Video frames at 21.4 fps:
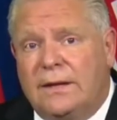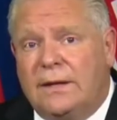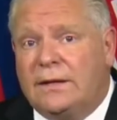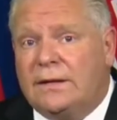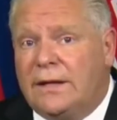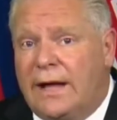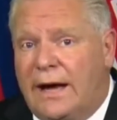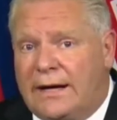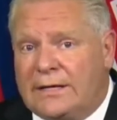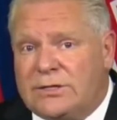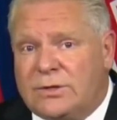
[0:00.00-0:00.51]

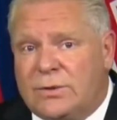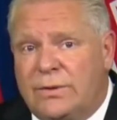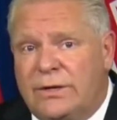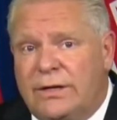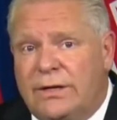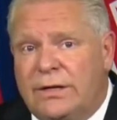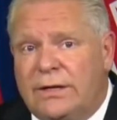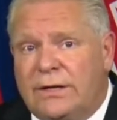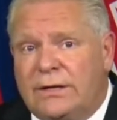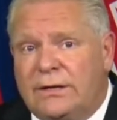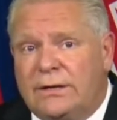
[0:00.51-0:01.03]
Last
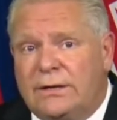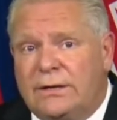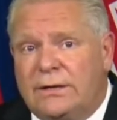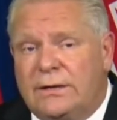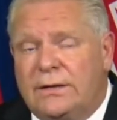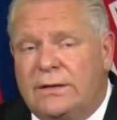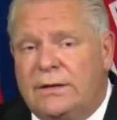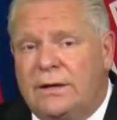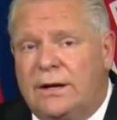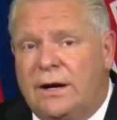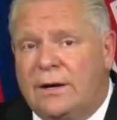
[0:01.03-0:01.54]
week,
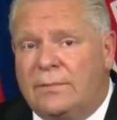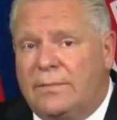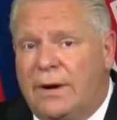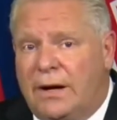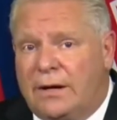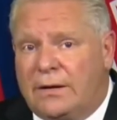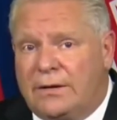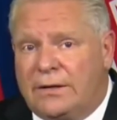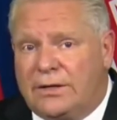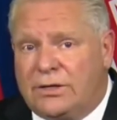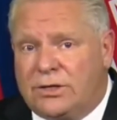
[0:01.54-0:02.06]
our
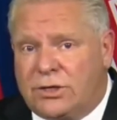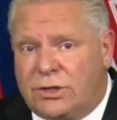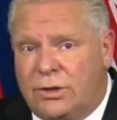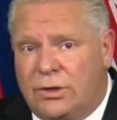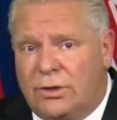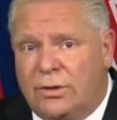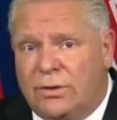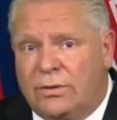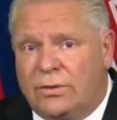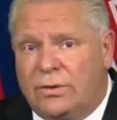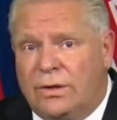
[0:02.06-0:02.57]
modeling
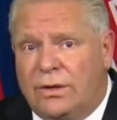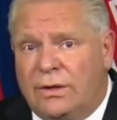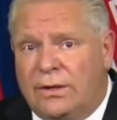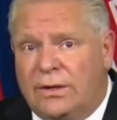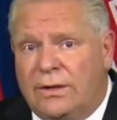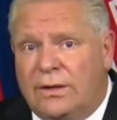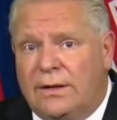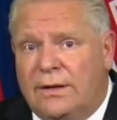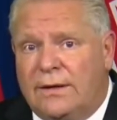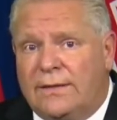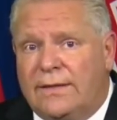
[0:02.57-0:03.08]
showed
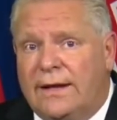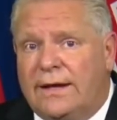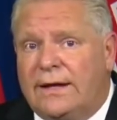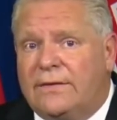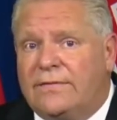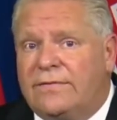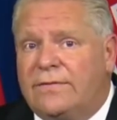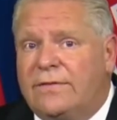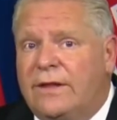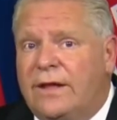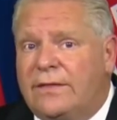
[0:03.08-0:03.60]
that
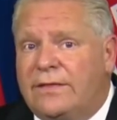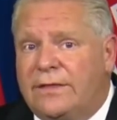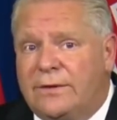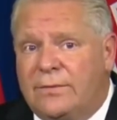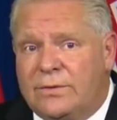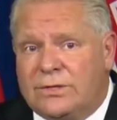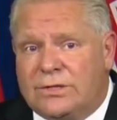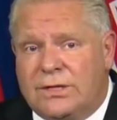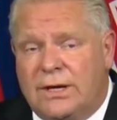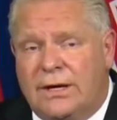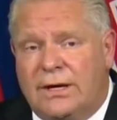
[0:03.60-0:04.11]
if nothing
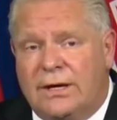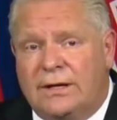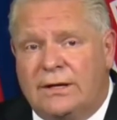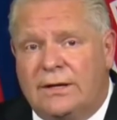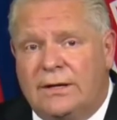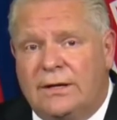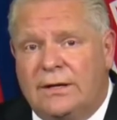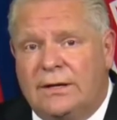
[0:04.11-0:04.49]
was done,